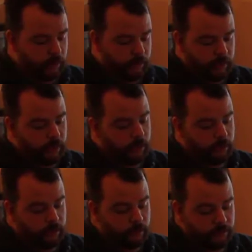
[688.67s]
then
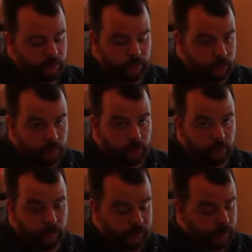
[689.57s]
goes into a screw
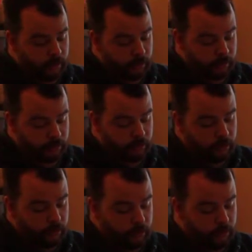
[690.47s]
right here, and you can
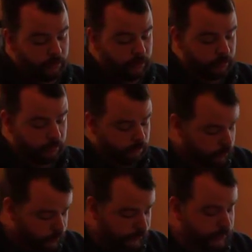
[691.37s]
turn the turnbuckle and
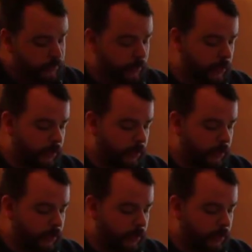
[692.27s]
push it this way.